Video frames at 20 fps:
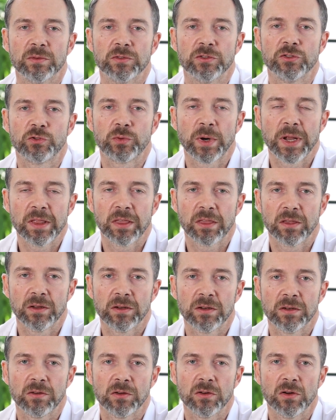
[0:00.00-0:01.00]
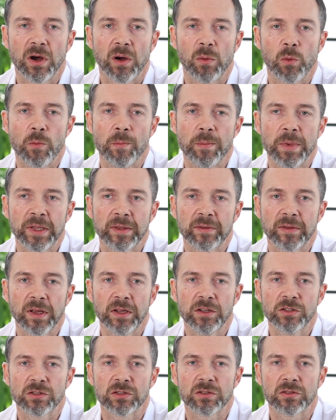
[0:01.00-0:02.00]
strengthened our
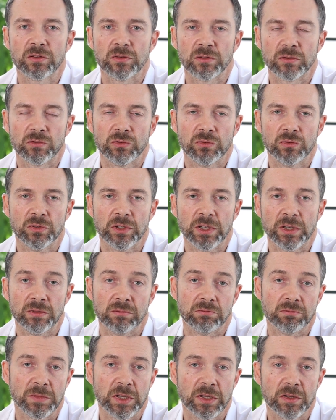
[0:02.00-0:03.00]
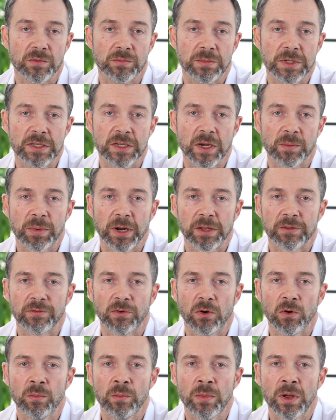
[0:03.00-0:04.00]
message in the media
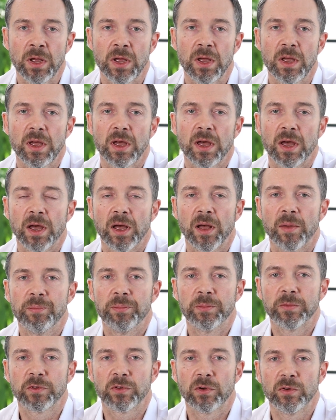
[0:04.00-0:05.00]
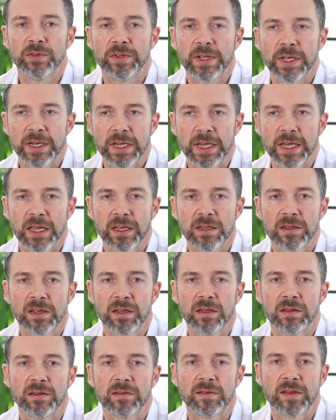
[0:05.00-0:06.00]
platform. So a
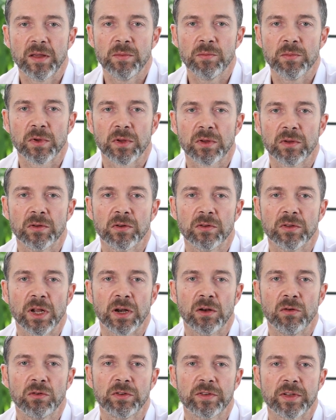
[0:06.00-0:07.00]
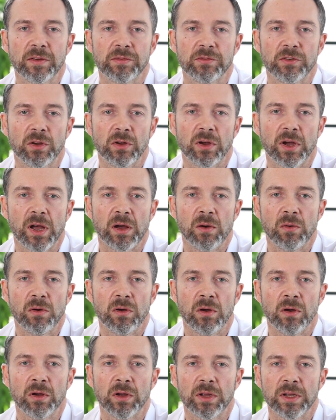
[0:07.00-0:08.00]
dedicated team that looks after
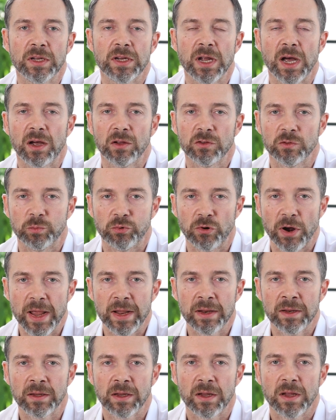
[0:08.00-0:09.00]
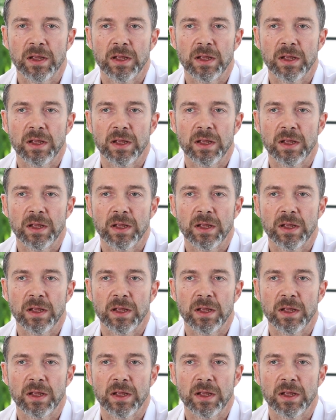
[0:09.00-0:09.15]
our in-house brand.